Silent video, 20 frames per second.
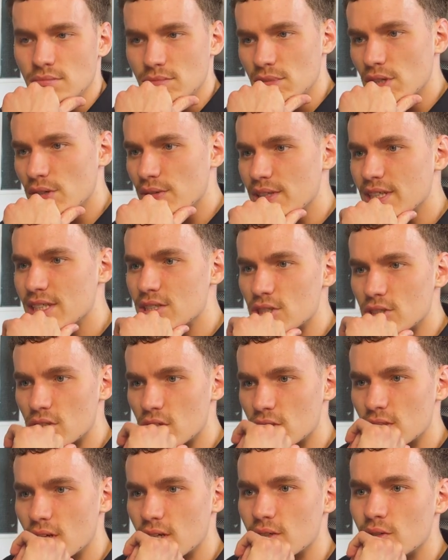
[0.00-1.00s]
You know, this just
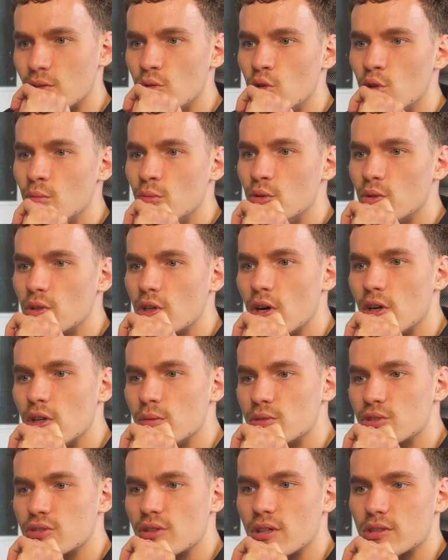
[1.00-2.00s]
looks like normal column
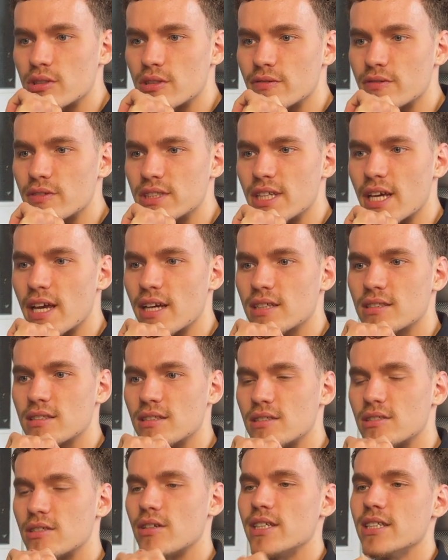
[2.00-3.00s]
structure for
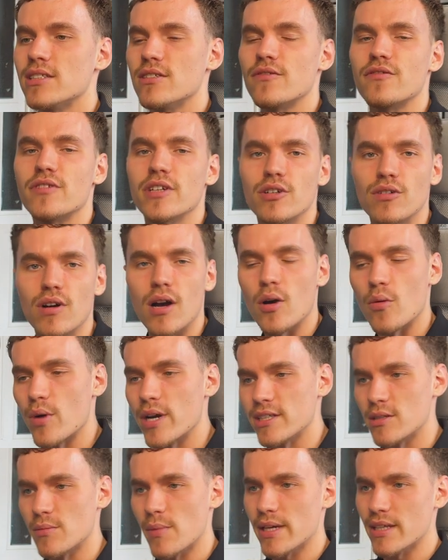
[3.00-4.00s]
text. So I need to figure out a way
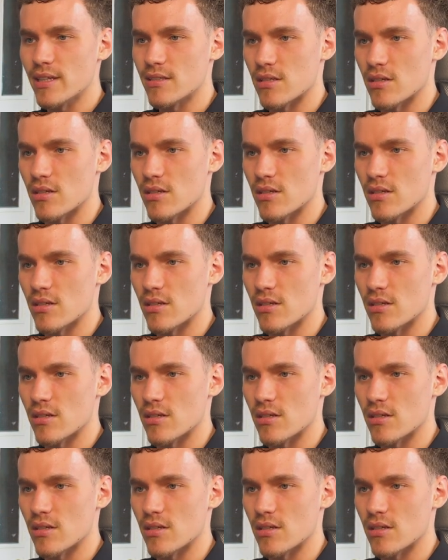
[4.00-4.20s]
to make this